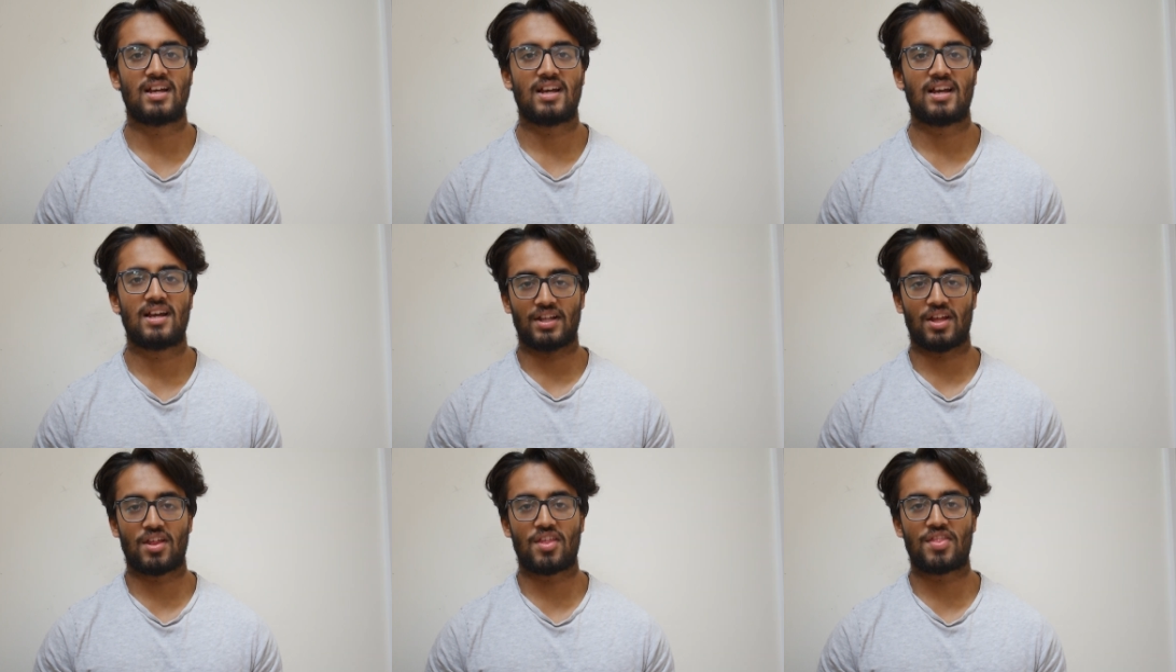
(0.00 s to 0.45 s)

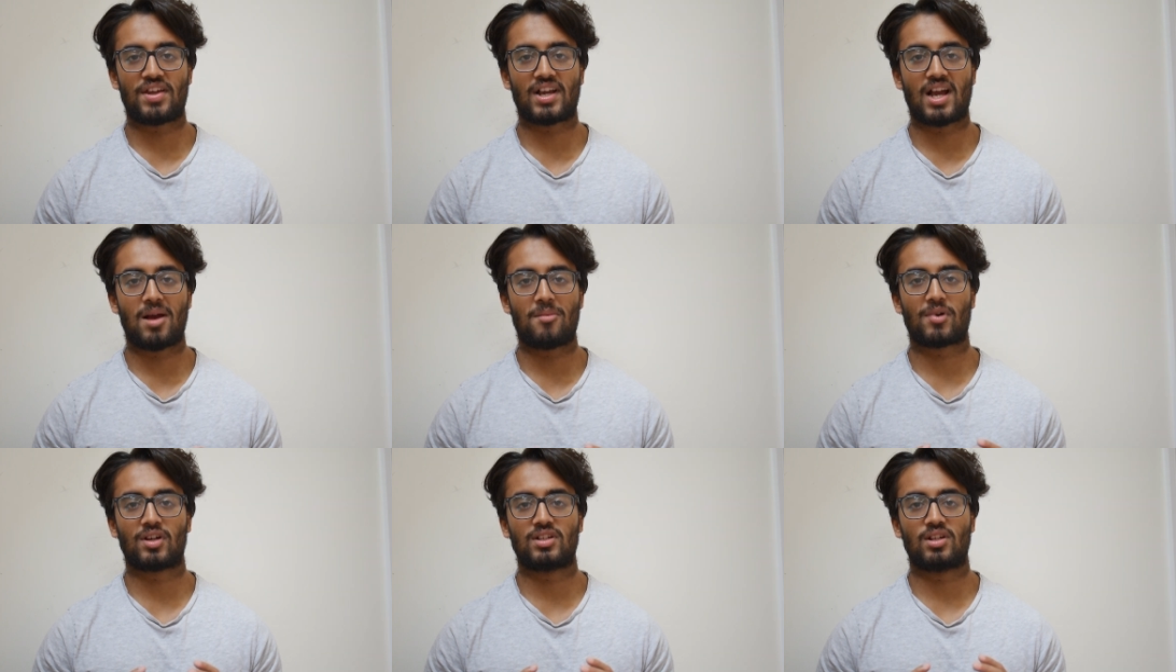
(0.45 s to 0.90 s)
Another thing
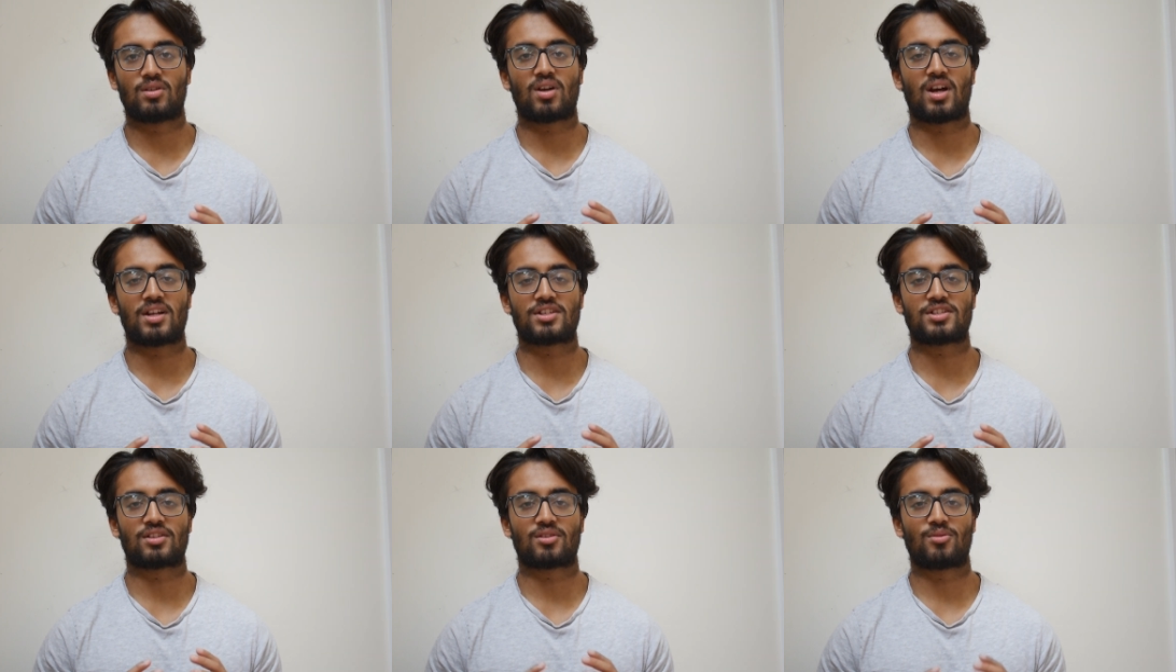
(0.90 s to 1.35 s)
I'm going to
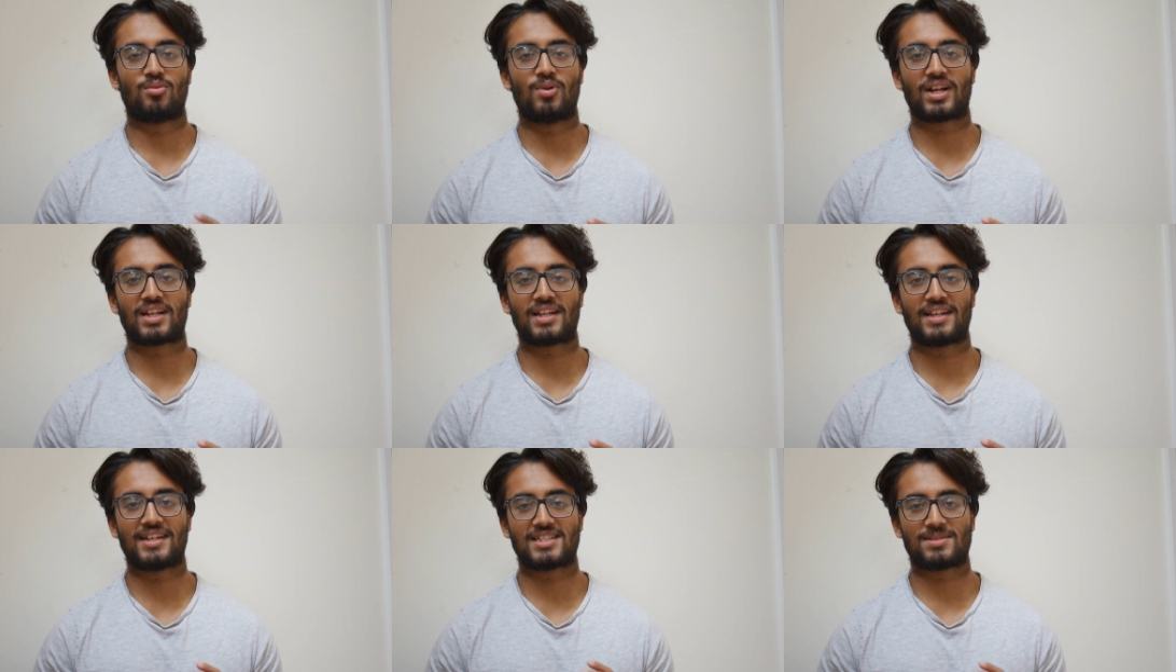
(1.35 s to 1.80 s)
touch on
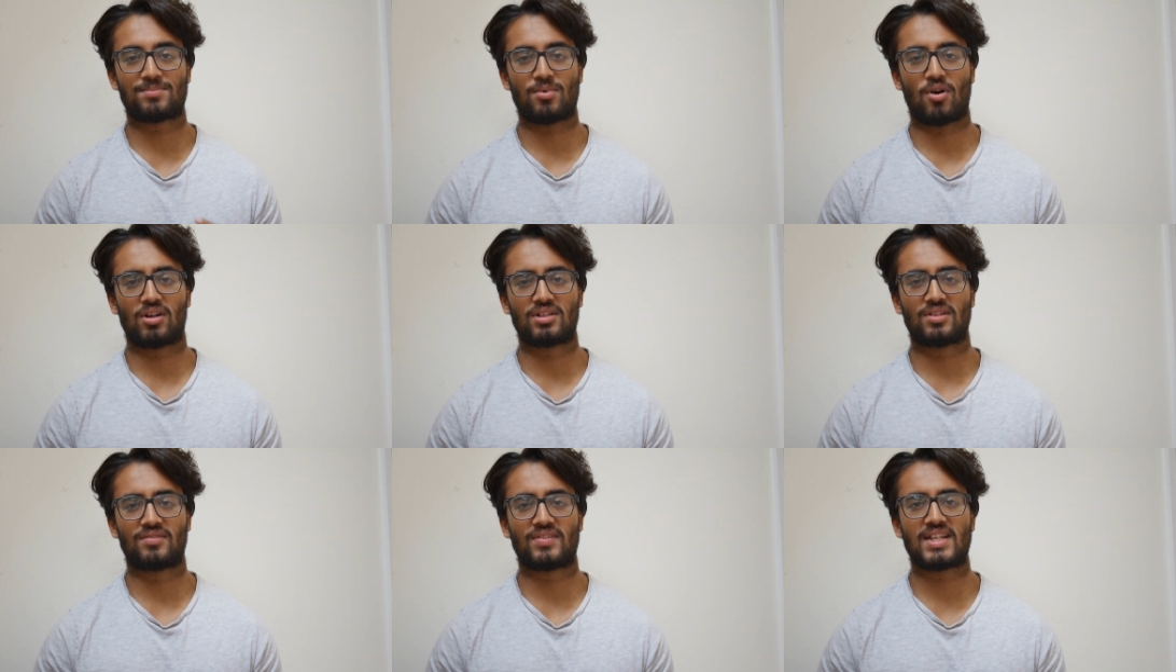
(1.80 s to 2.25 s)
quickly as
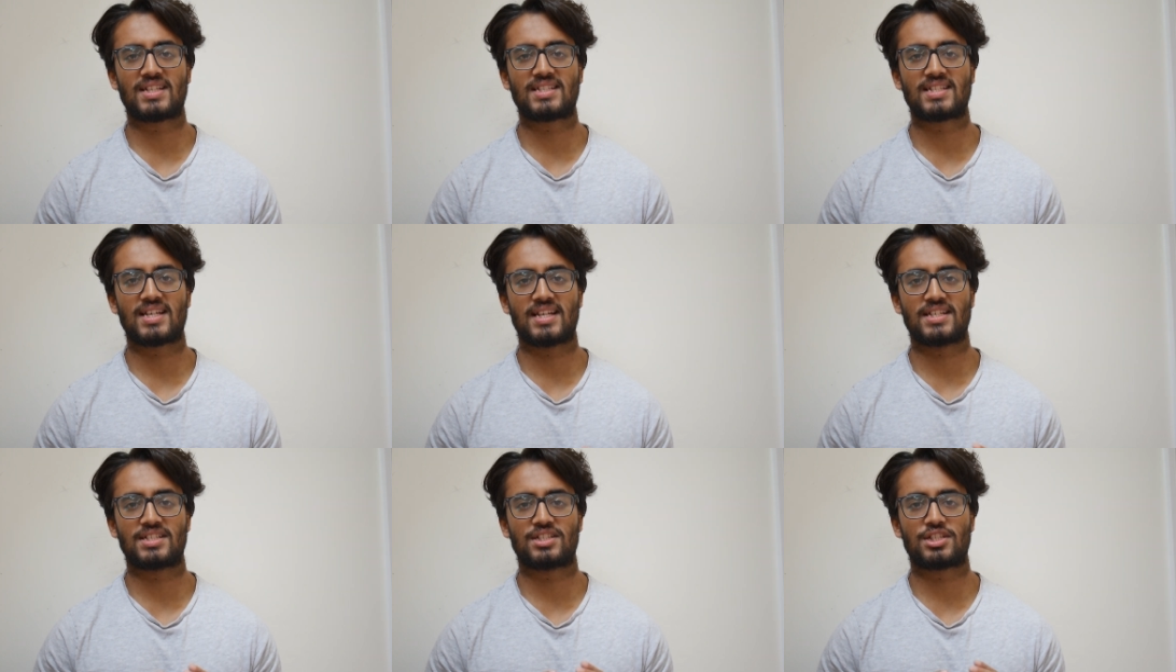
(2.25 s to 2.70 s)
part of
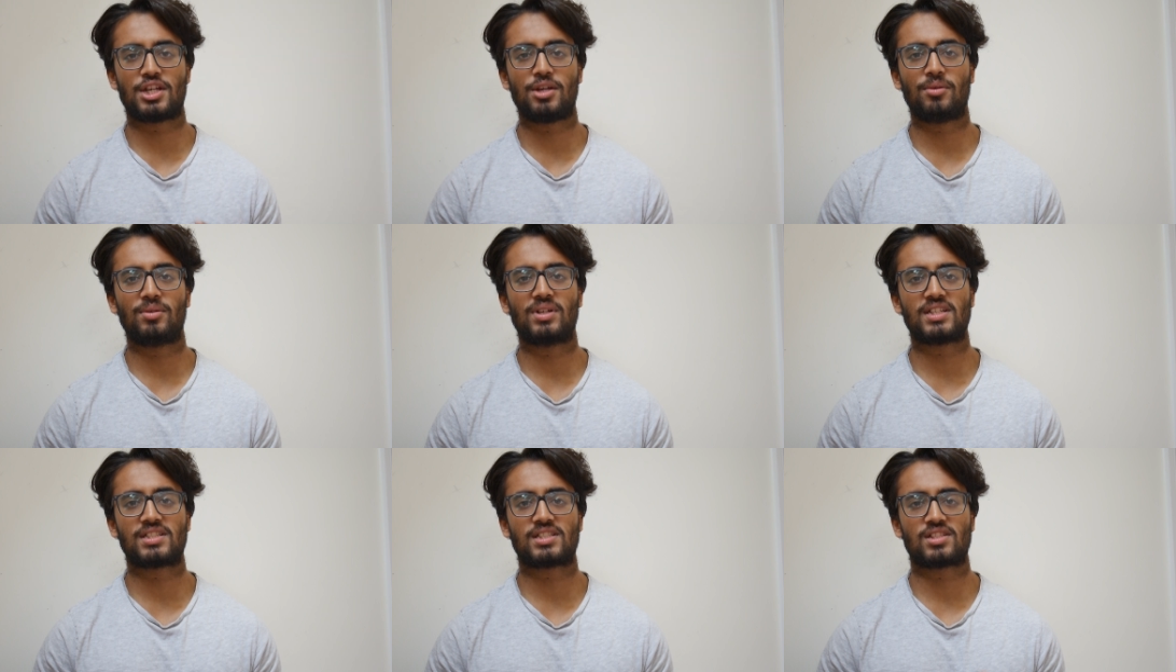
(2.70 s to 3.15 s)
this is
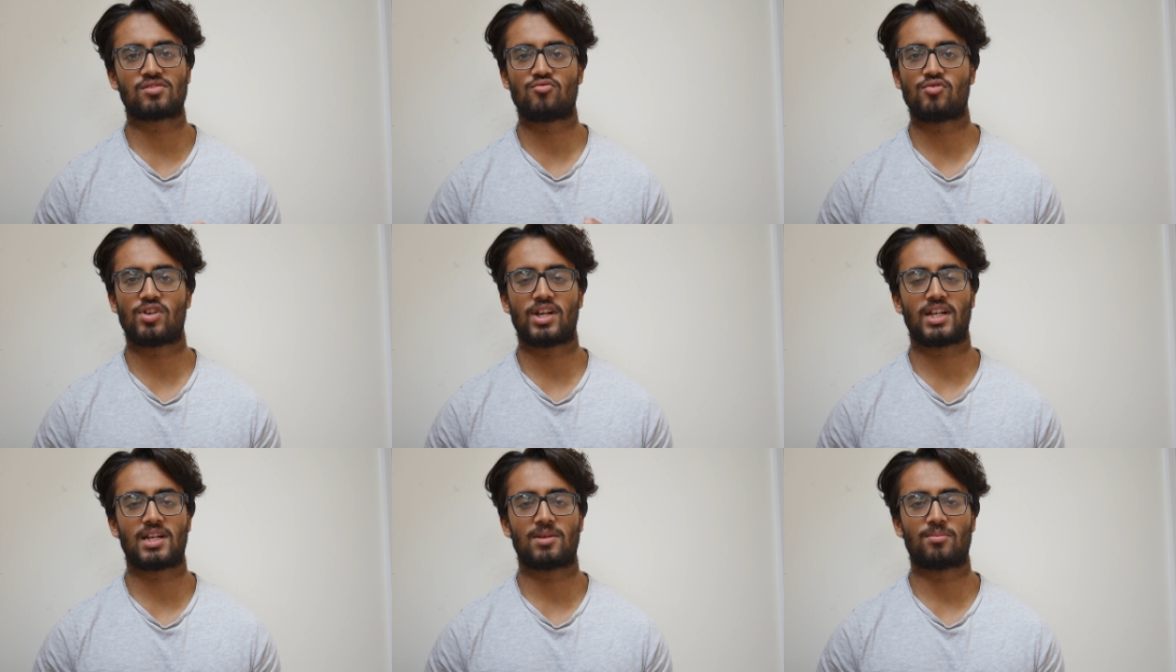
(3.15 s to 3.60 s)
units are
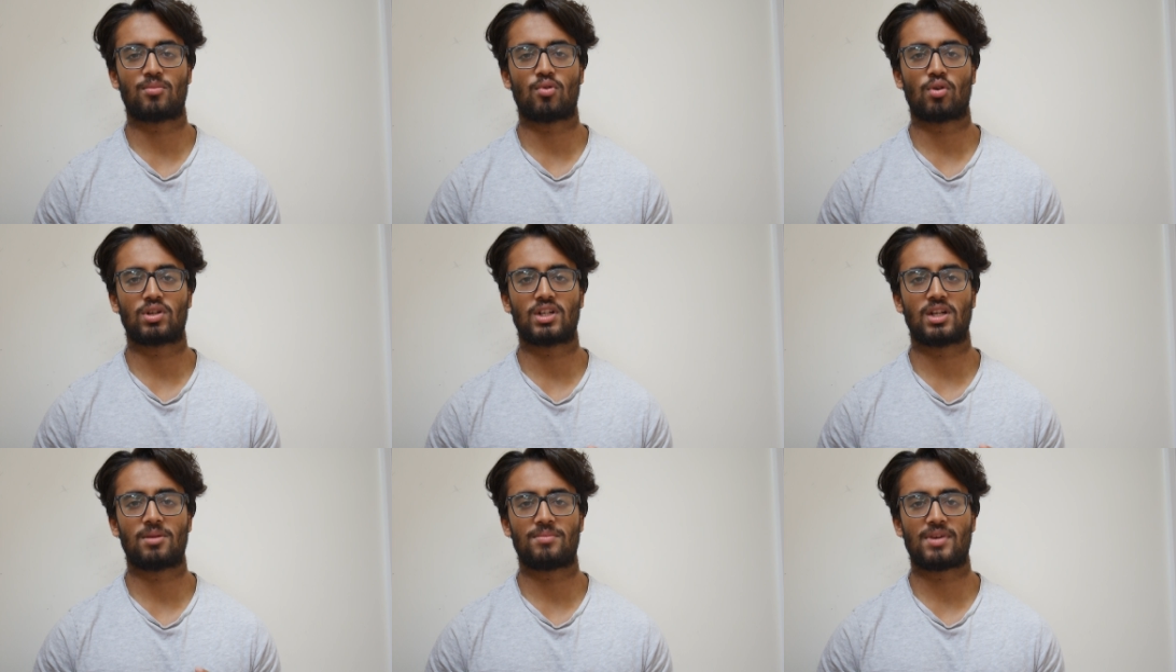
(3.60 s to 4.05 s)
really
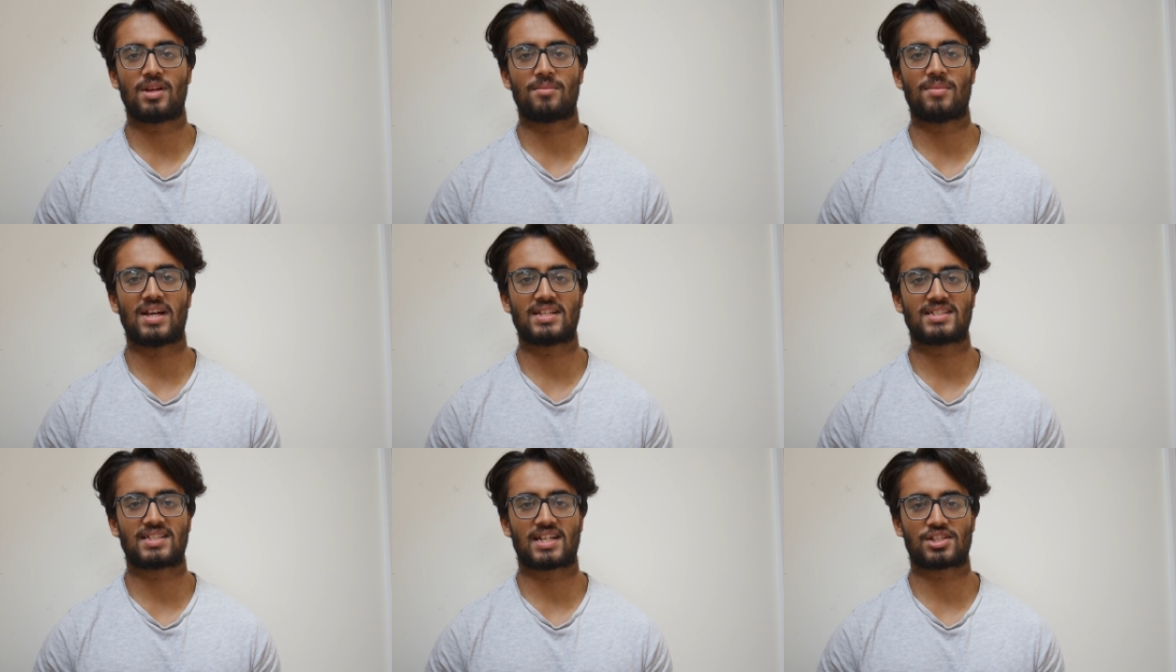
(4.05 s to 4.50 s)
important in
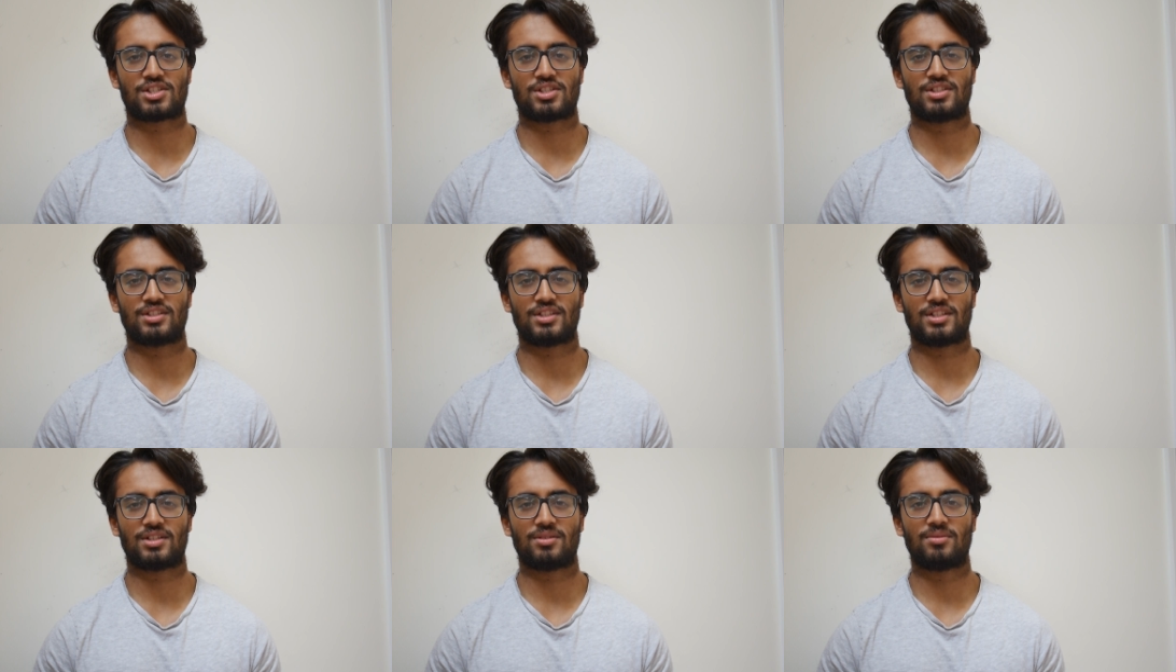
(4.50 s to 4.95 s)
BMAT
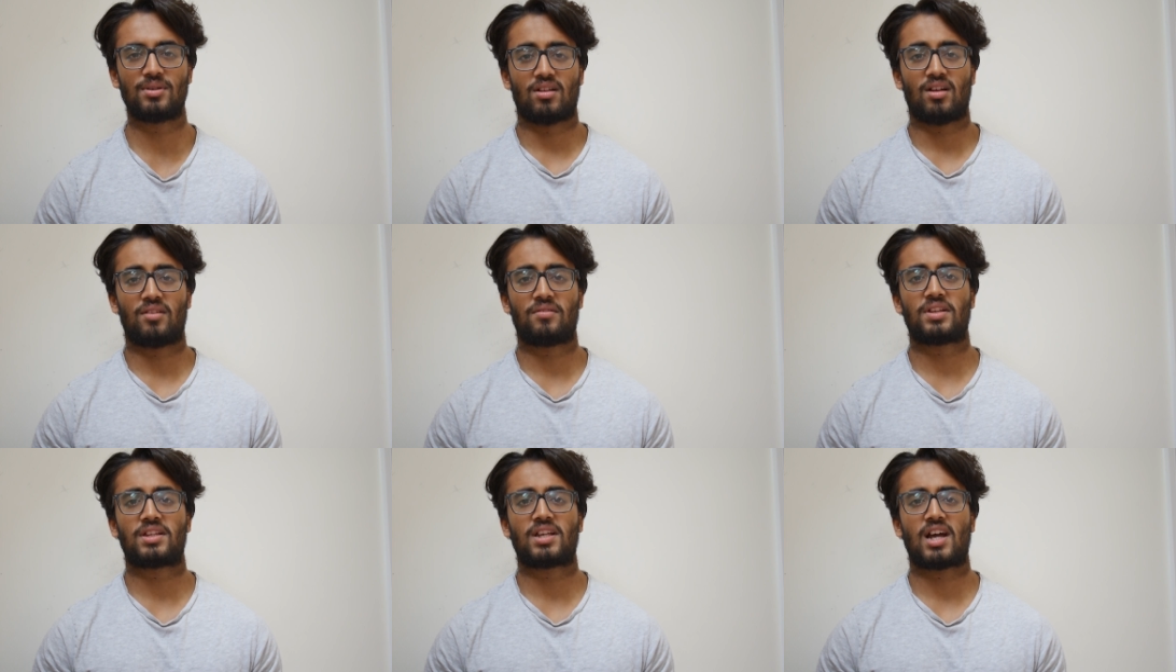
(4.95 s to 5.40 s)
section 2. A
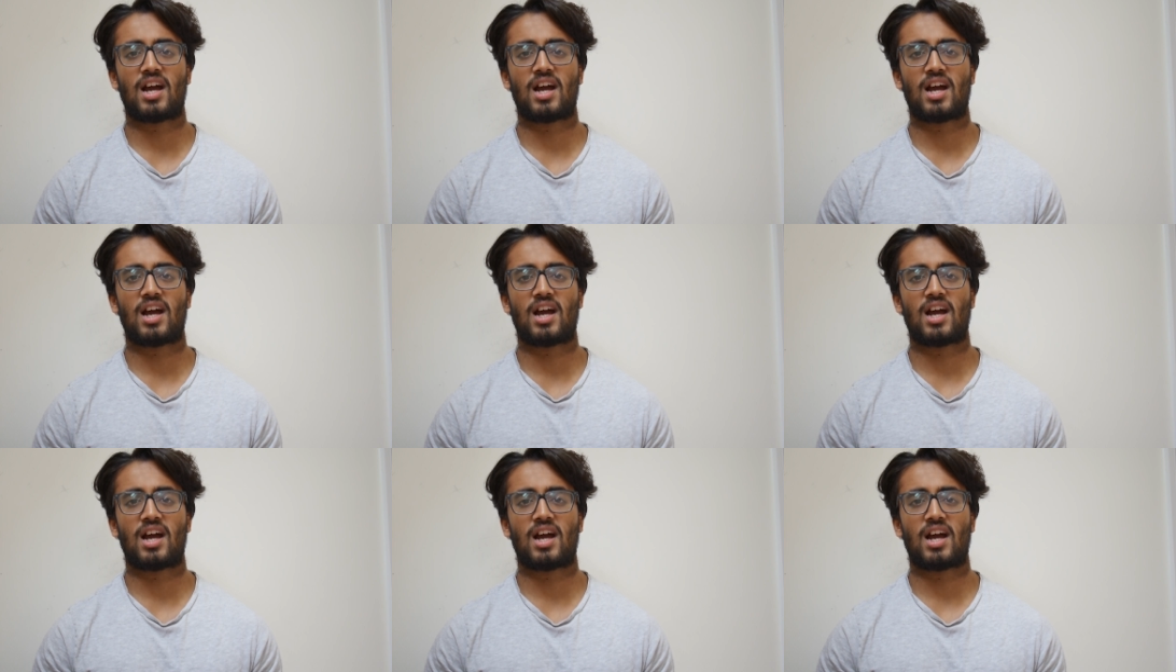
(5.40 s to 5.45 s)
lot of